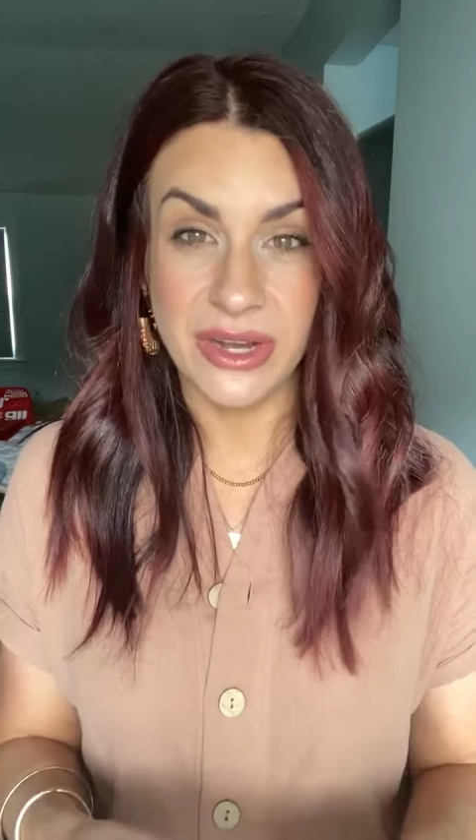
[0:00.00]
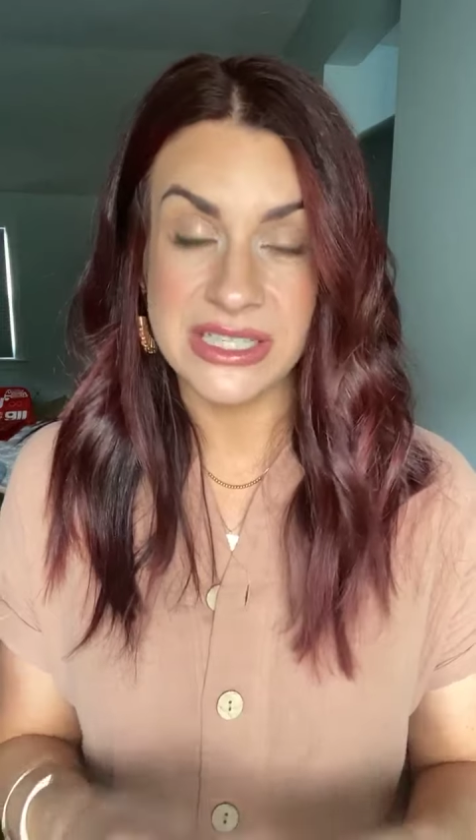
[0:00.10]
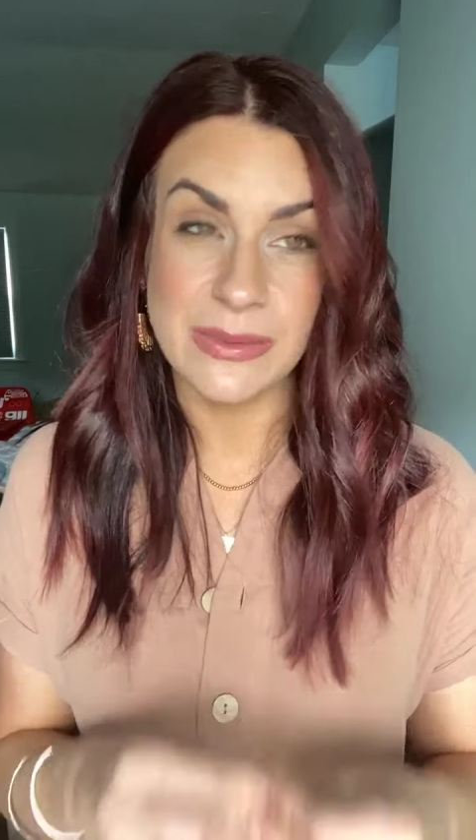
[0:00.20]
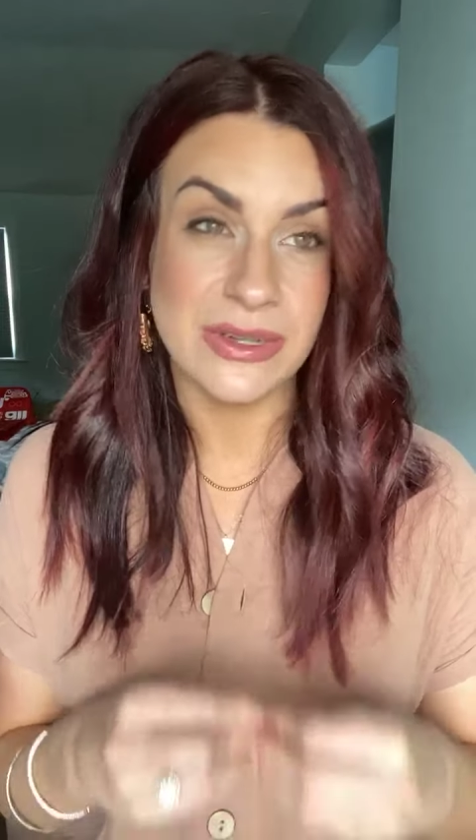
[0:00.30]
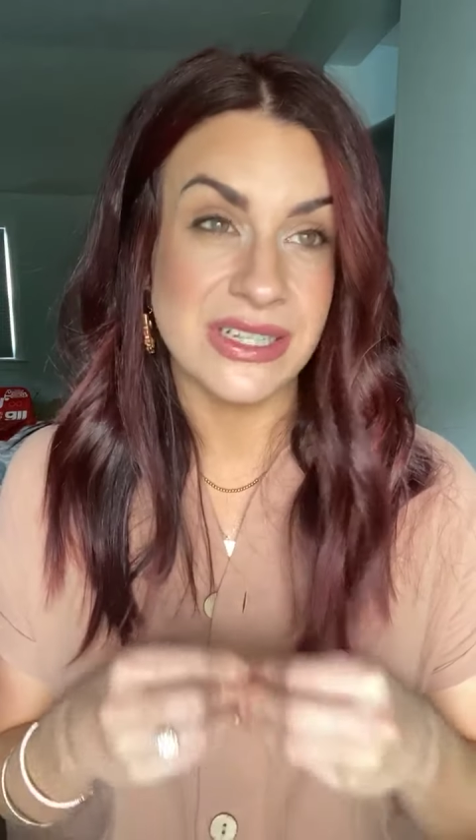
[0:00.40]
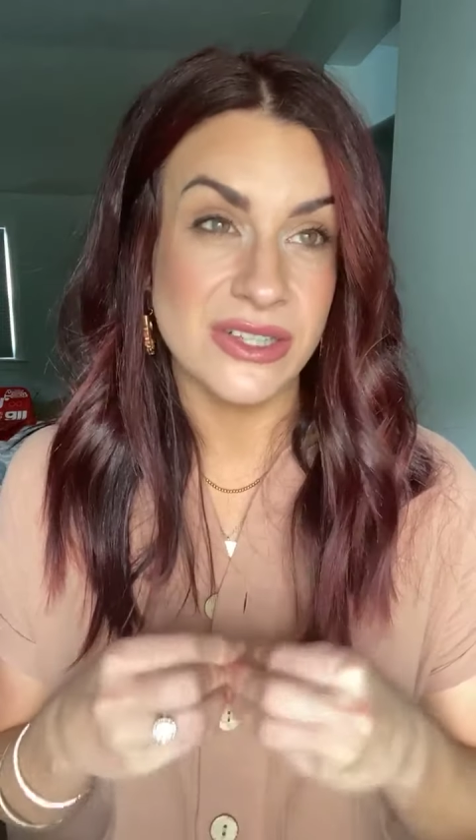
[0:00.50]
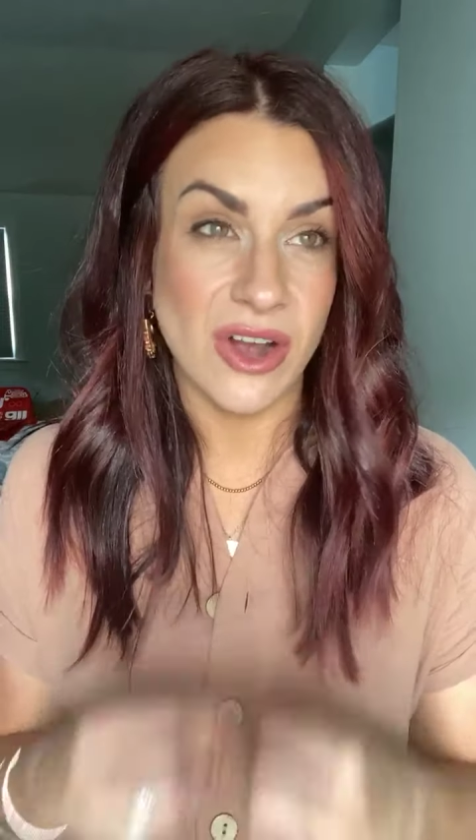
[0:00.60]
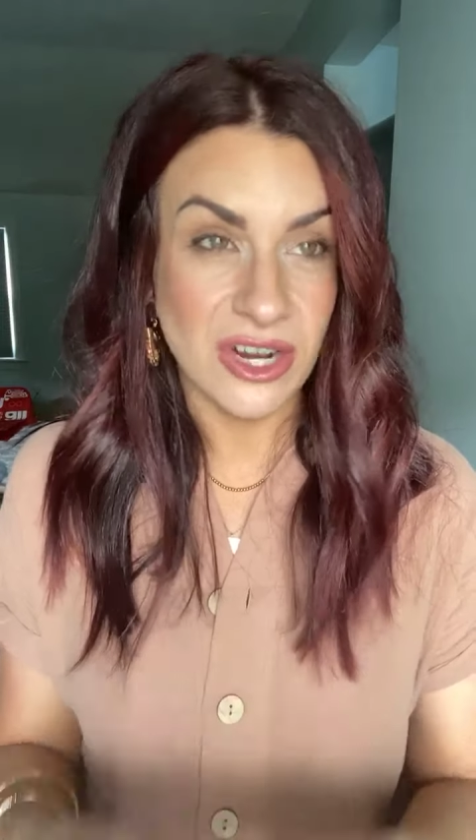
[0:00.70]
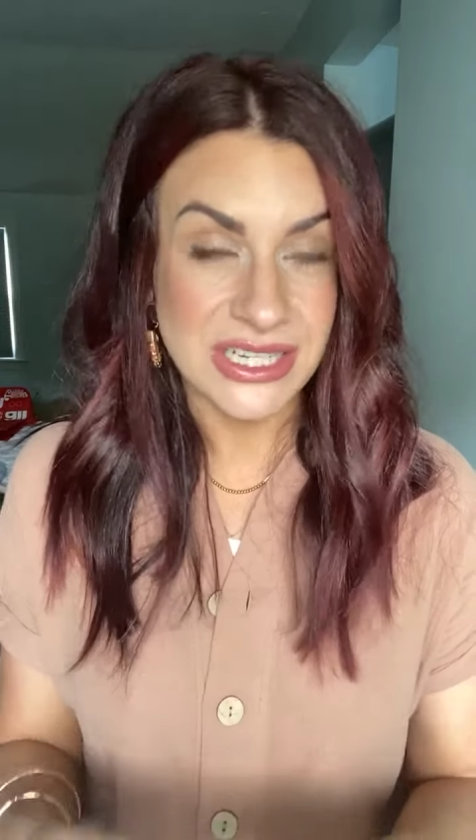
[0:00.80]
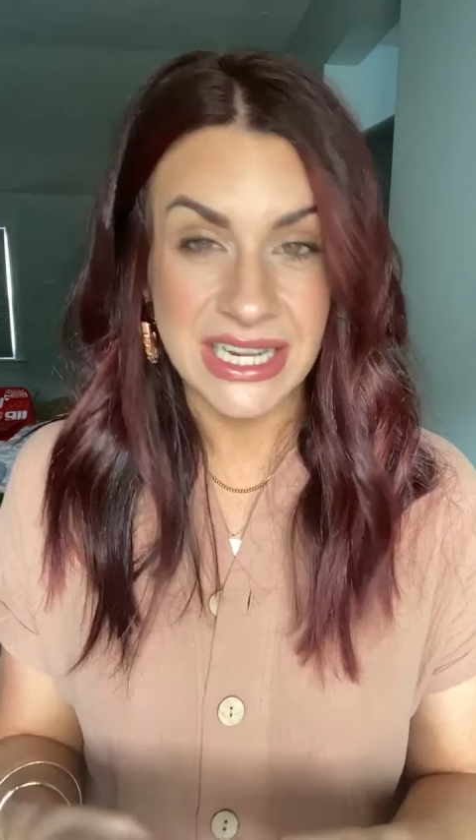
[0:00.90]
new customers. It's
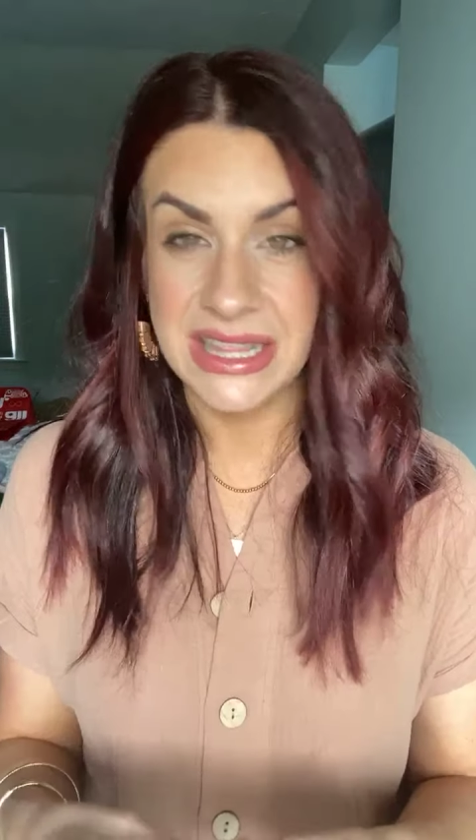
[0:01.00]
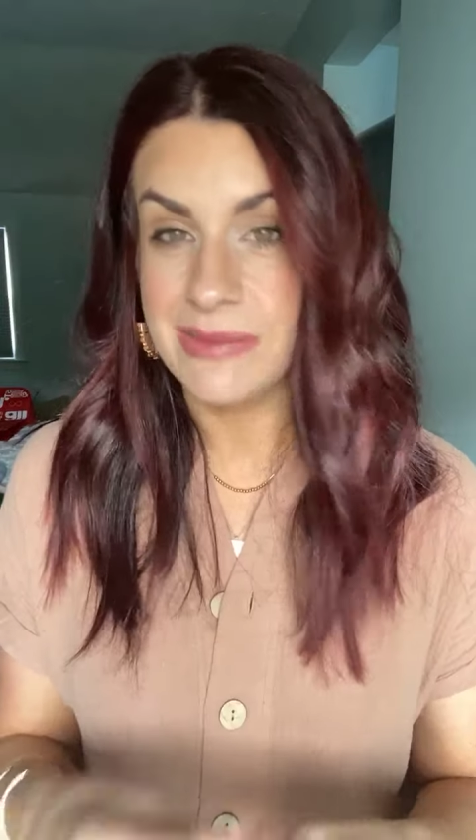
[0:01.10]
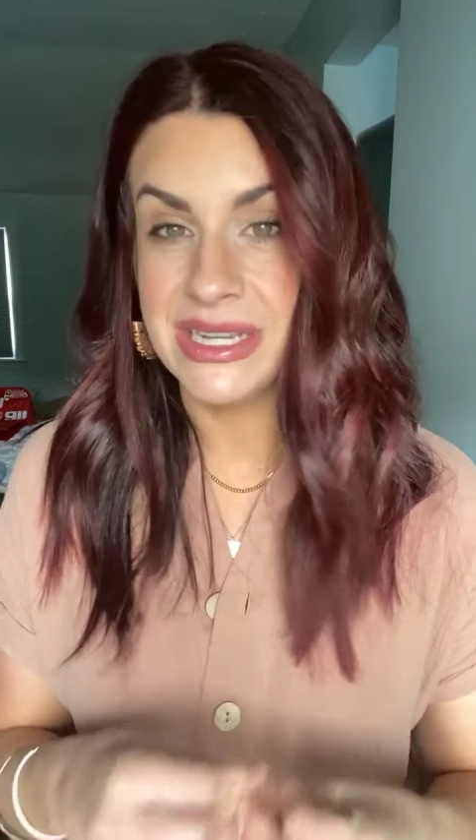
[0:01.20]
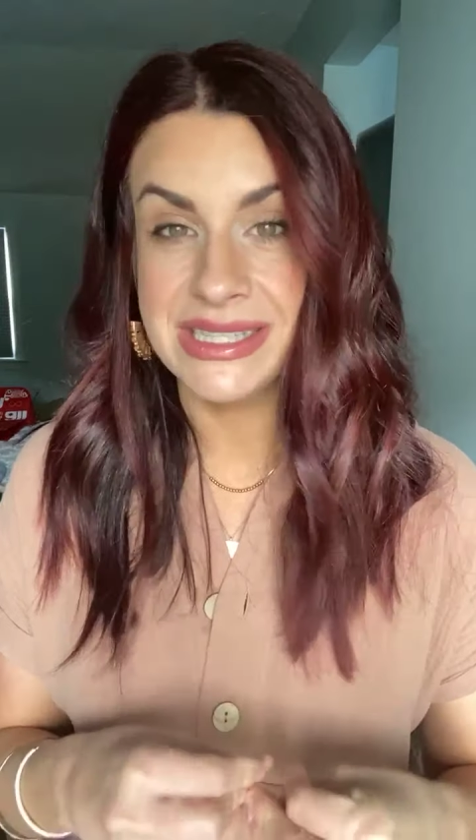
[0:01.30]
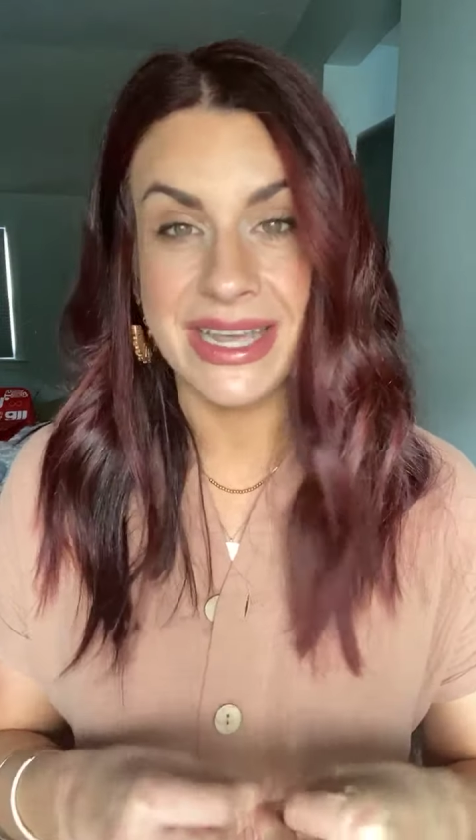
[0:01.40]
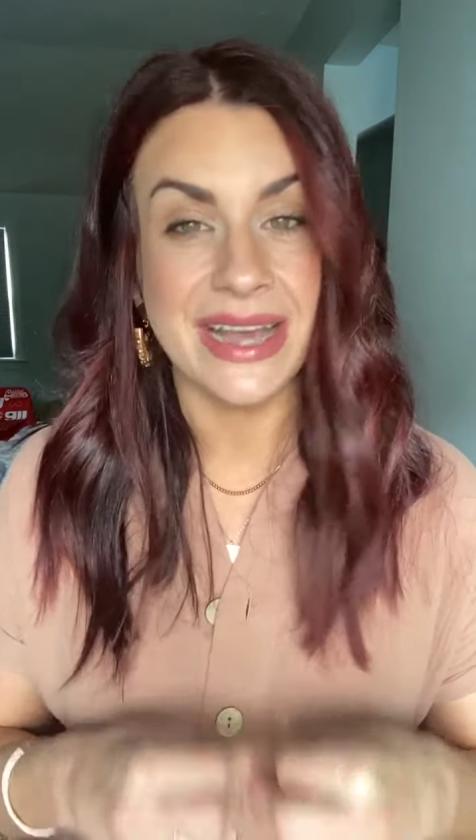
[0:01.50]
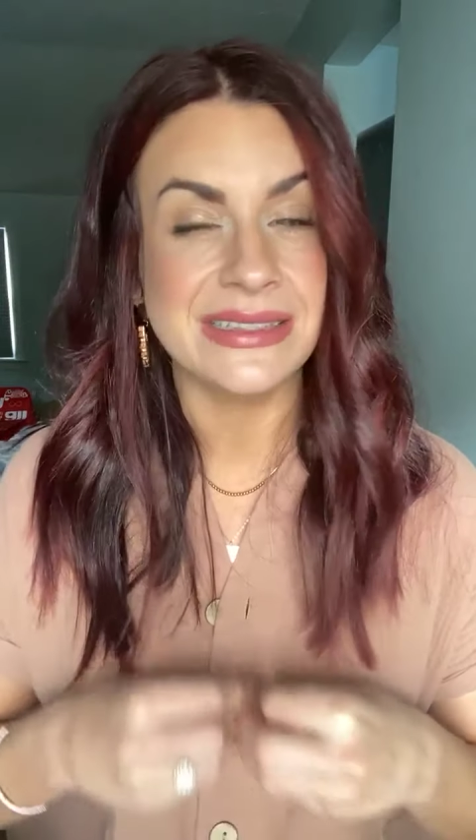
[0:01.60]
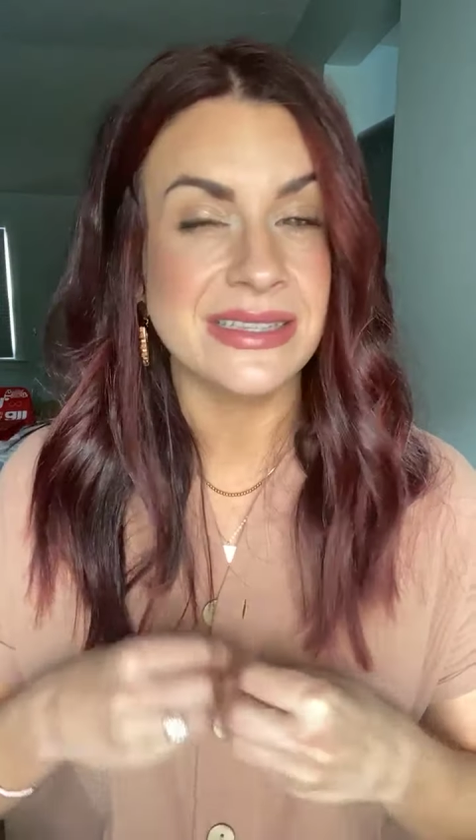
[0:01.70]
hard to get them to say yes.